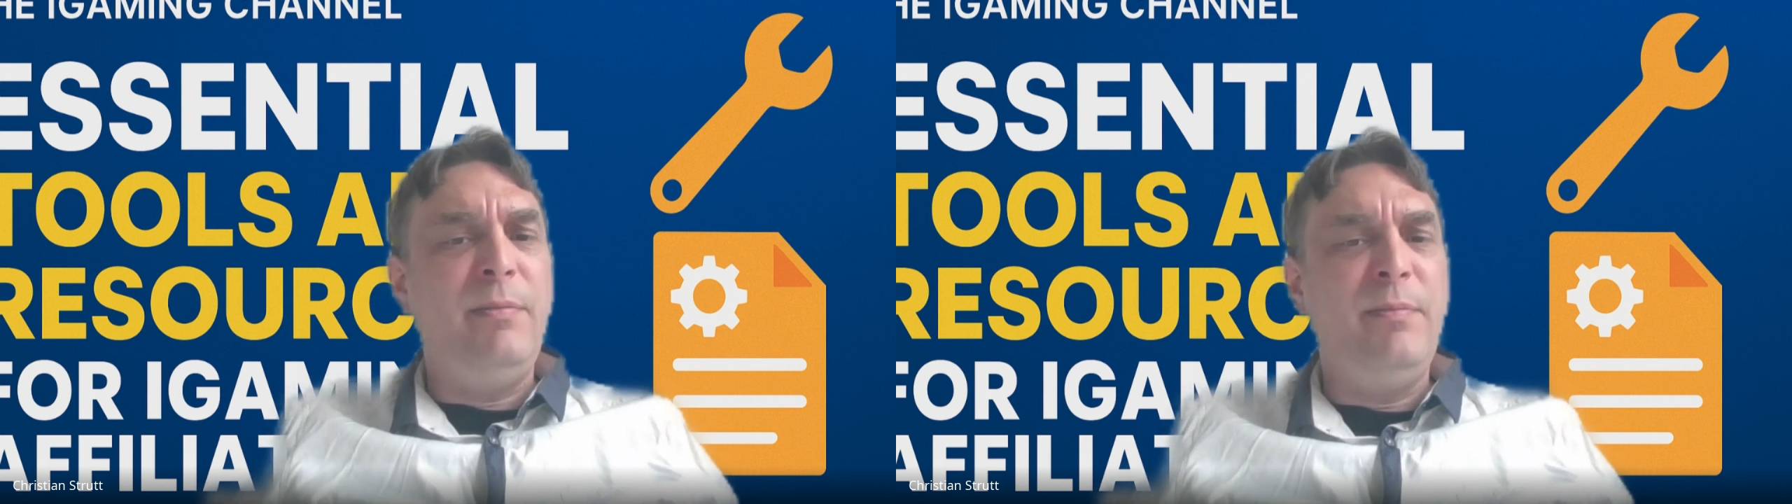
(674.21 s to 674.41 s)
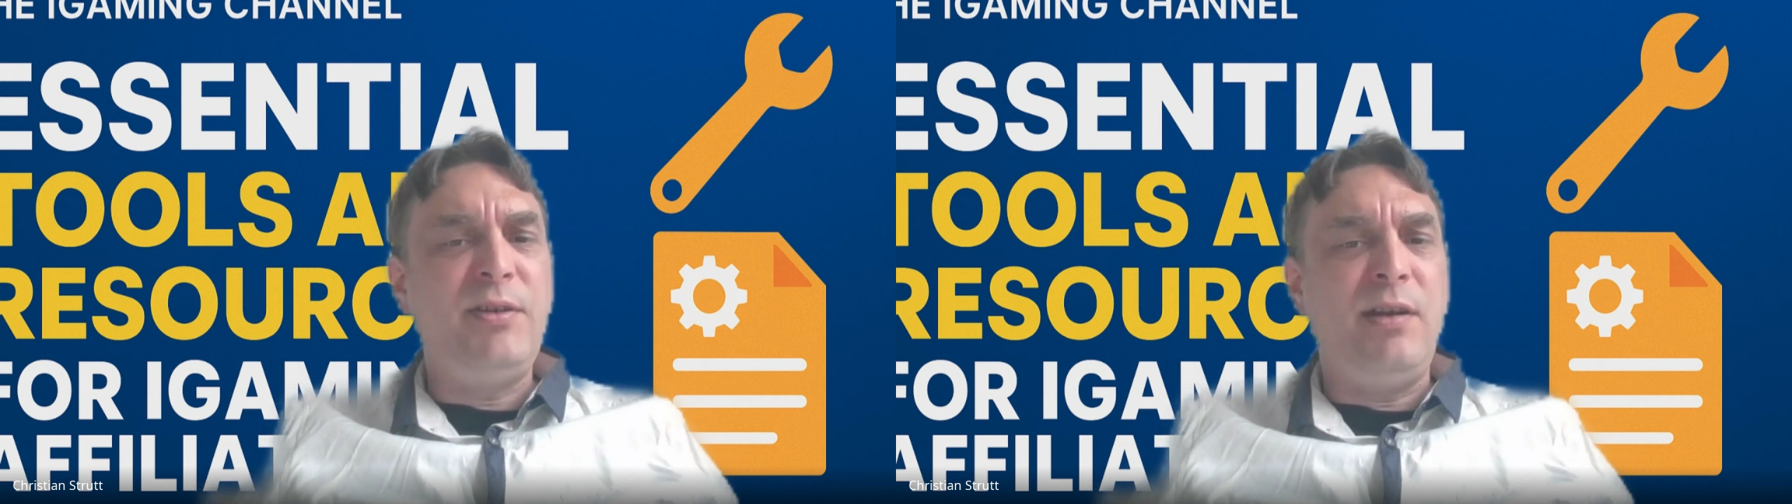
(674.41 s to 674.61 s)

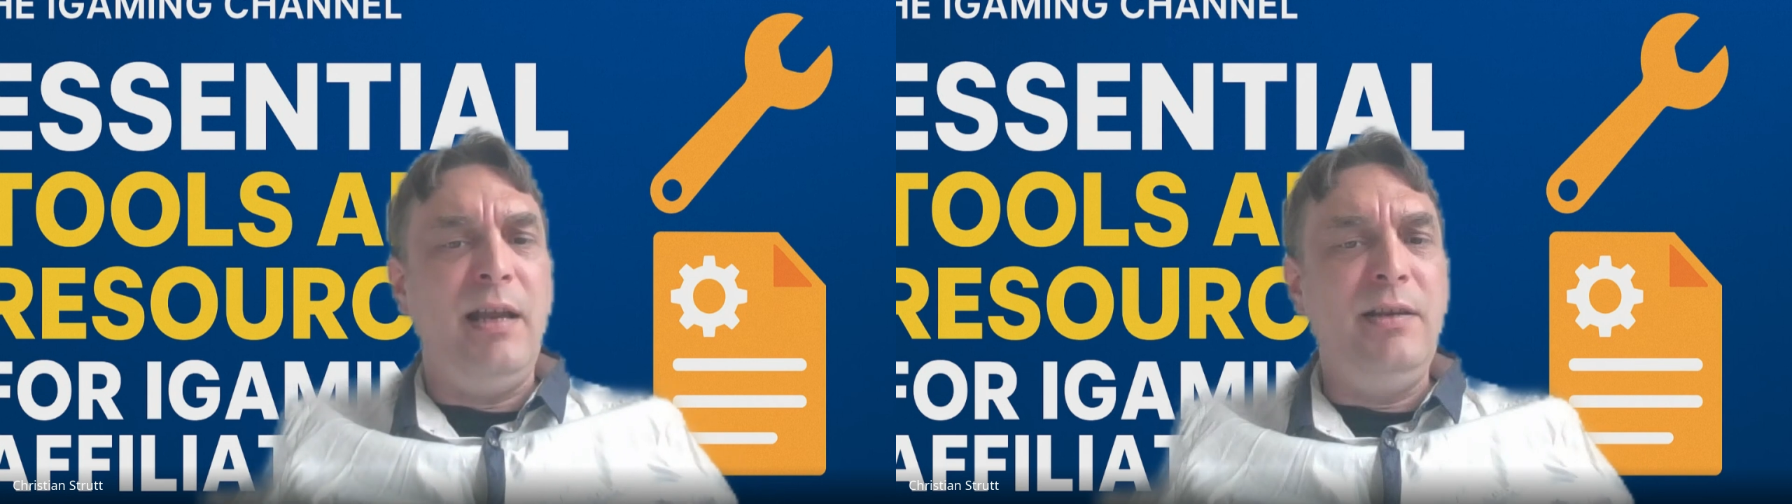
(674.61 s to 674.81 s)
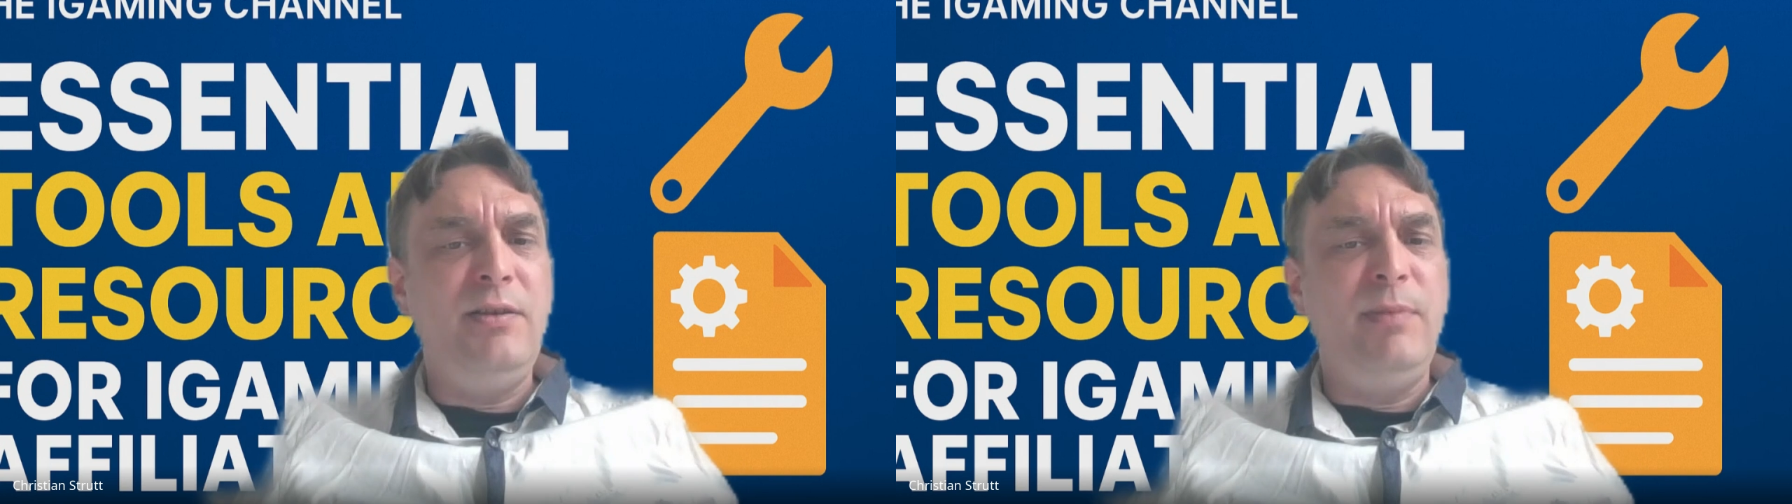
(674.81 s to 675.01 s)

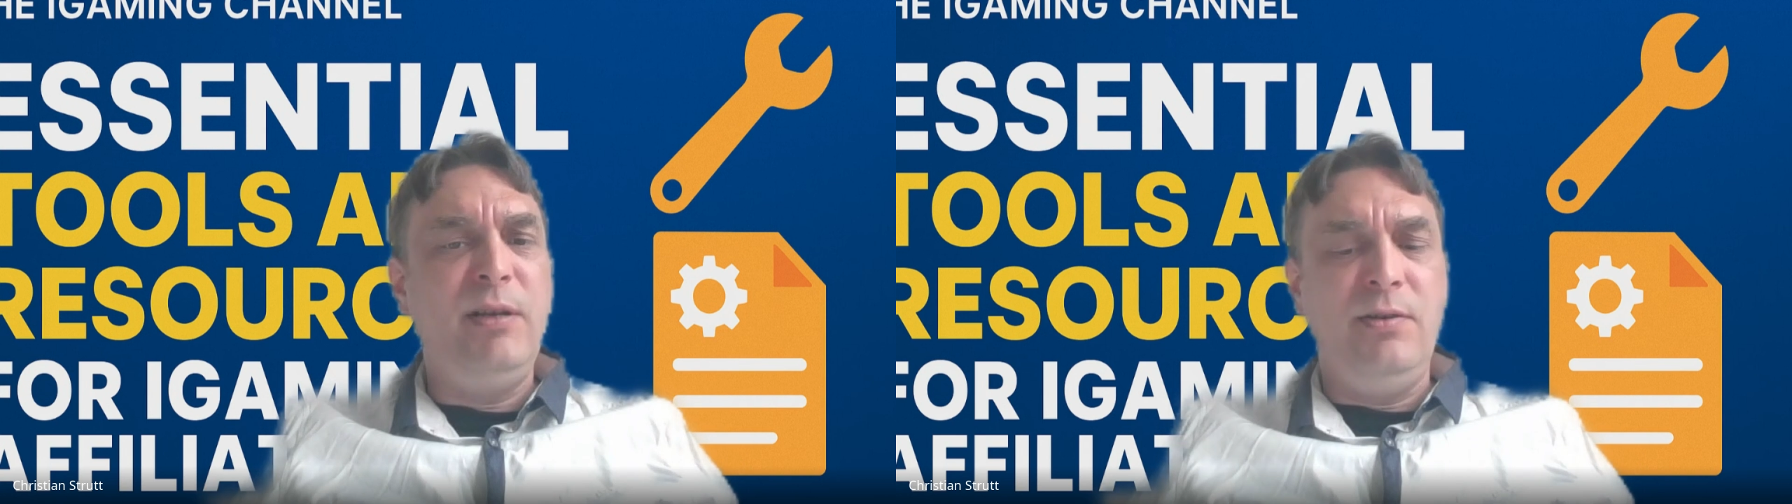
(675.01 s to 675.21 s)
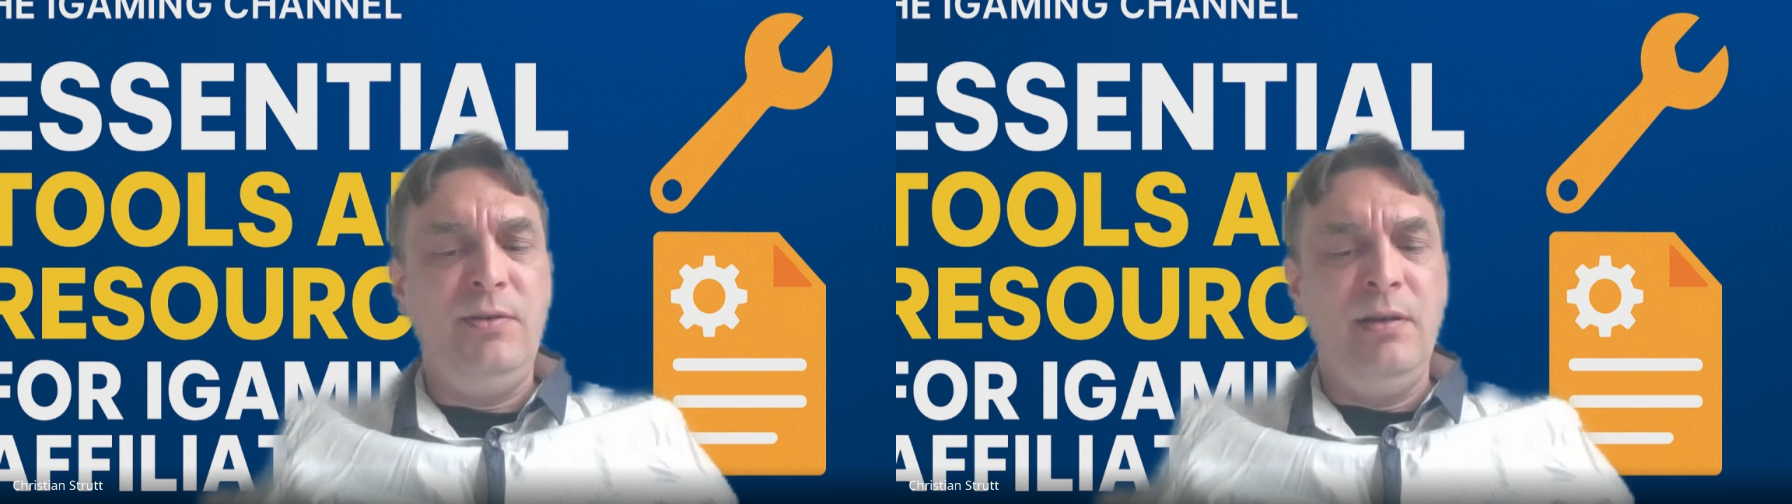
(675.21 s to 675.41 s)
mistakes,
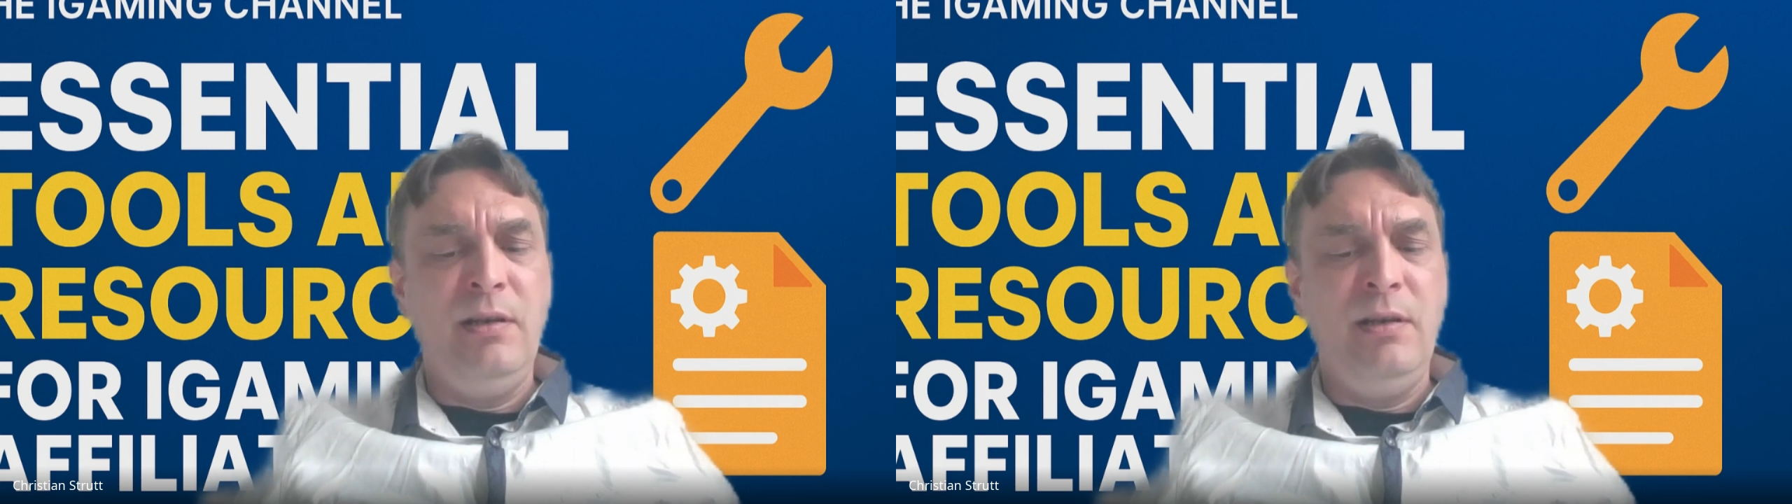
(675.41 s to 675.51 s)
because